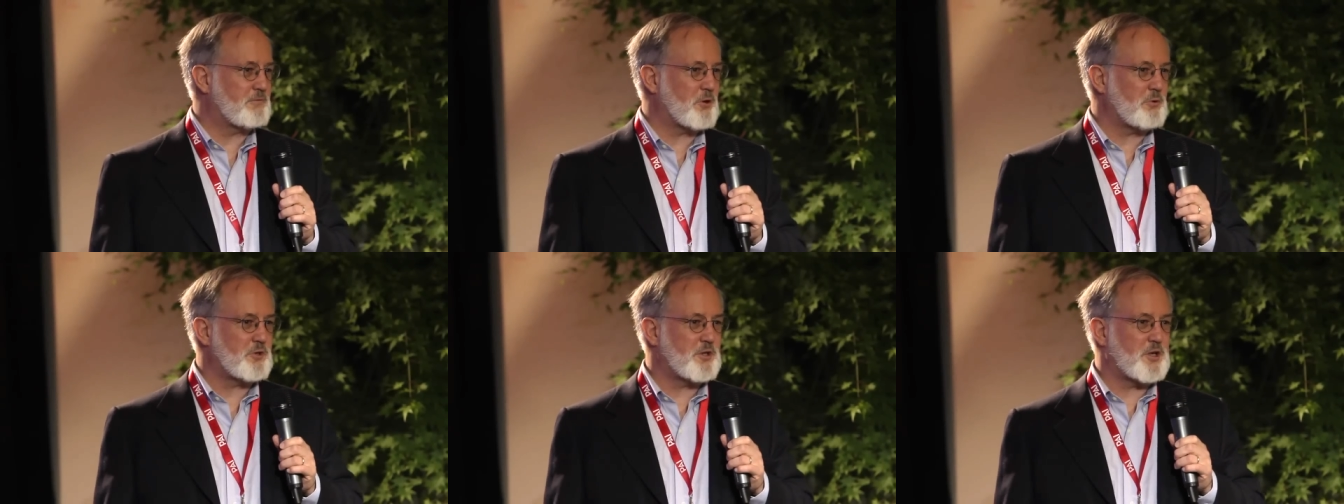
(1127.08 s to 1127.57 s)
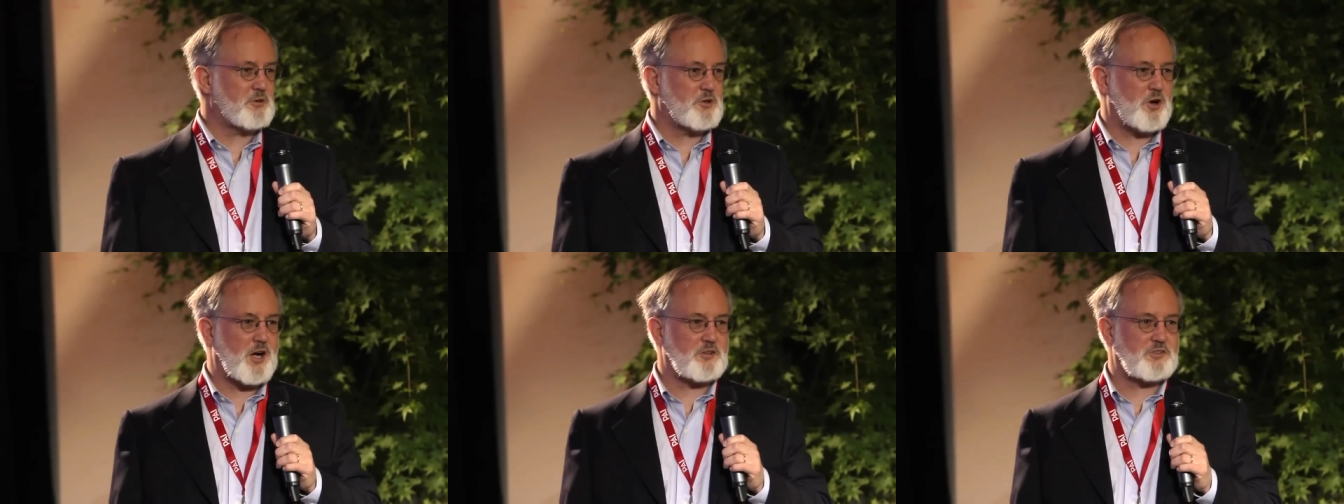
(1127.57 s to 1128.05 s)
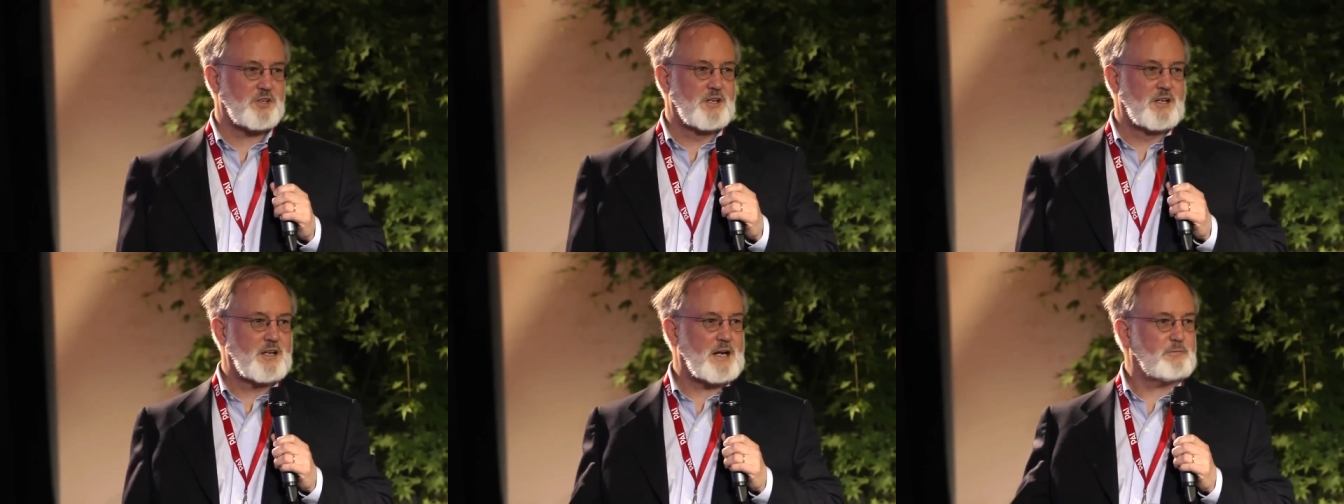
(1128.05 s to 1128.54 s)
I look forward to their talks.
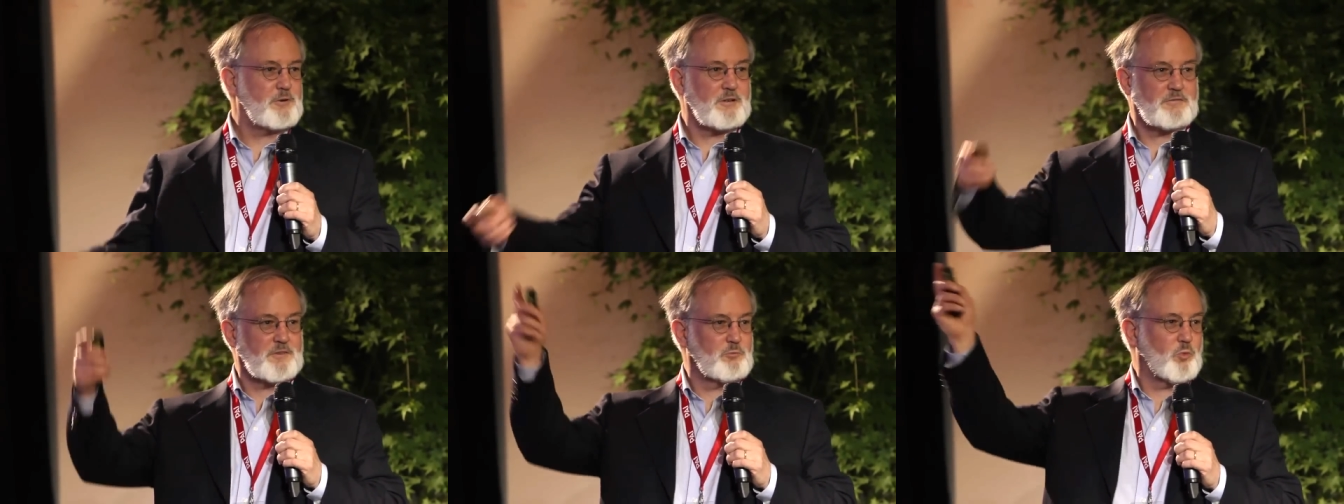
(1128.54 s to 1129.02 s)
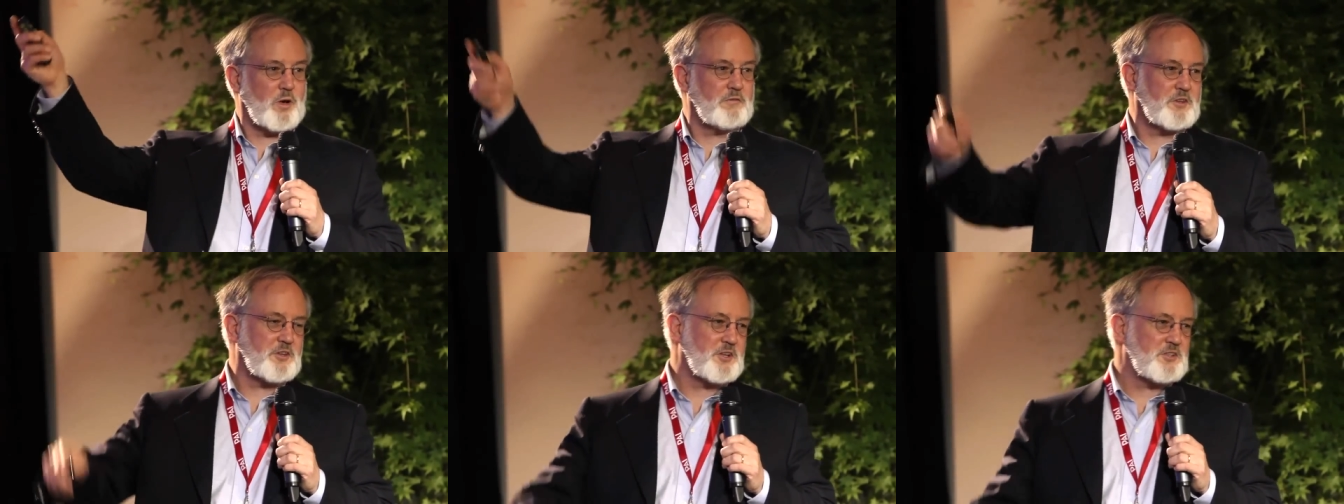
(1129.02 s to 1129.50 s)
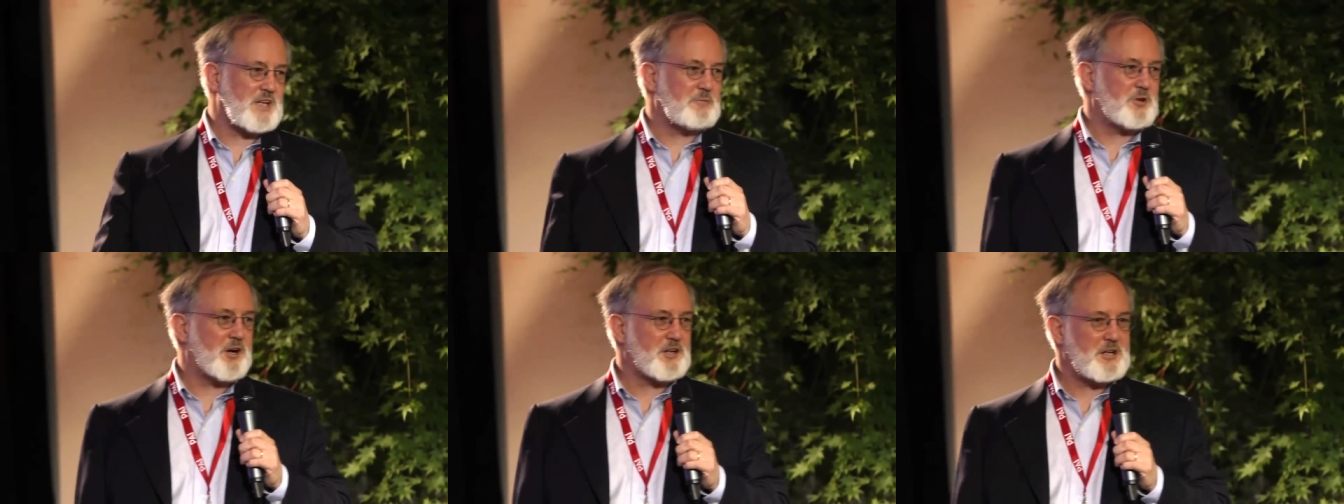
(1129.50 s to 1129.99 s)
Every one of the things
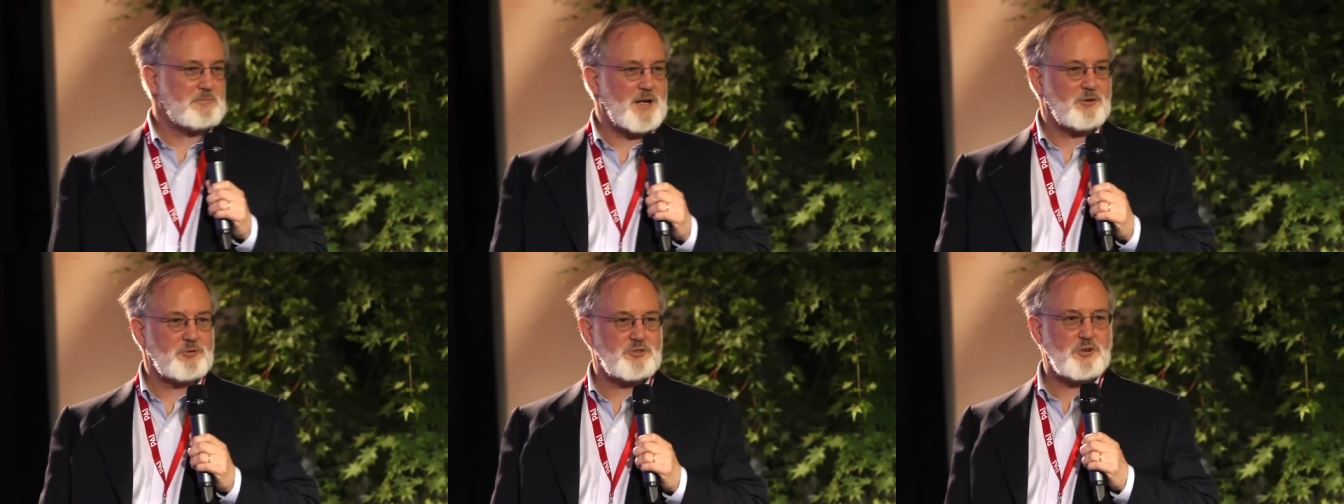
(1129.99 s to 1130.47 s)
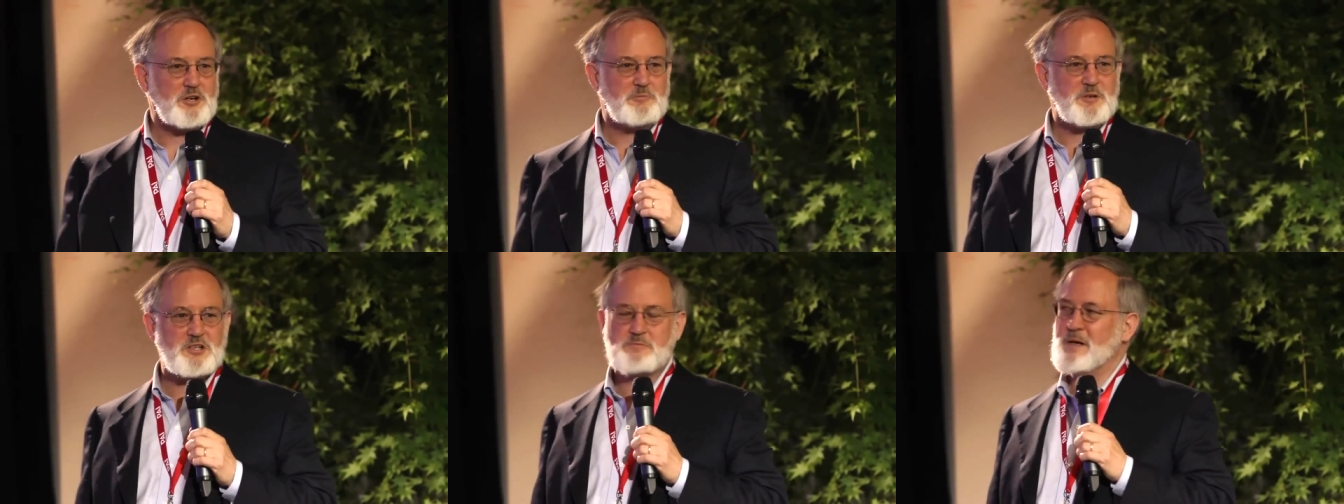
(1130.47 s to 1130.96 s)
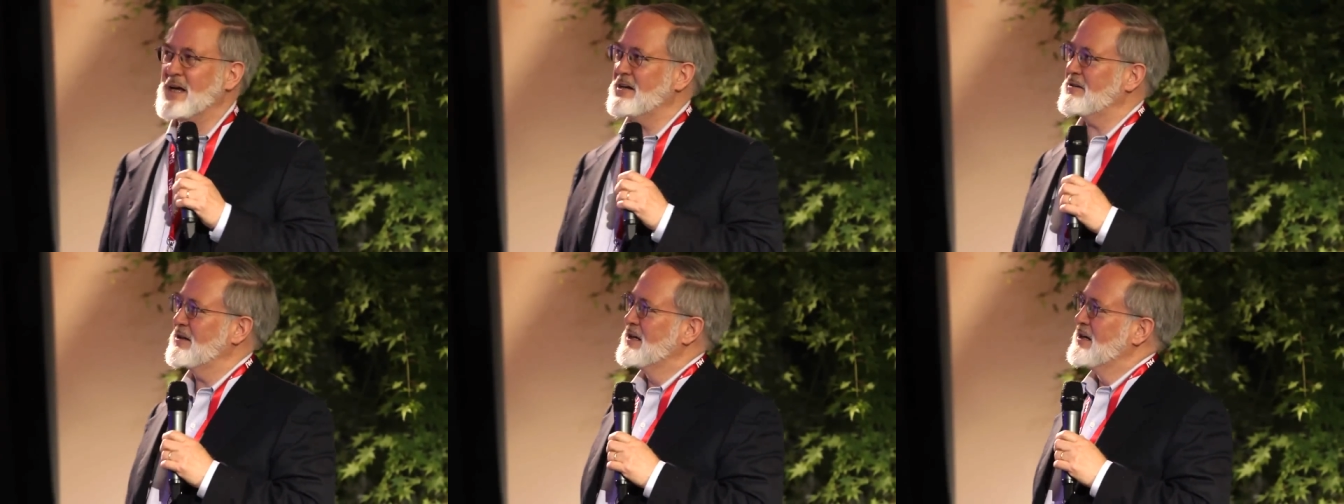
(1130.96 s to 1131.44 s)
I'm talking about is going to be
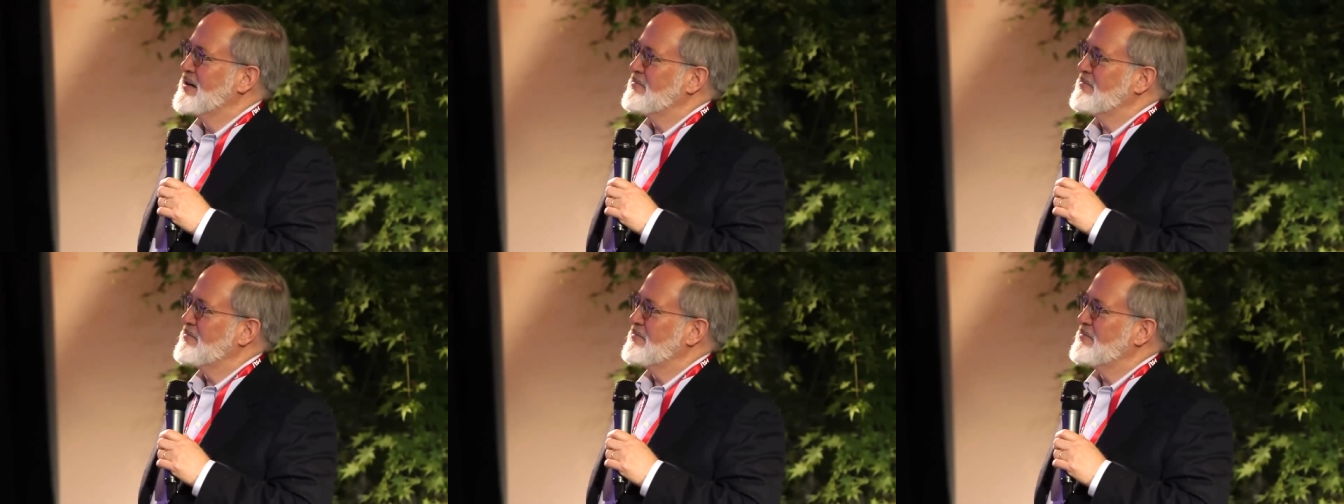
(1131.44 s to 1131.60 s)
expanded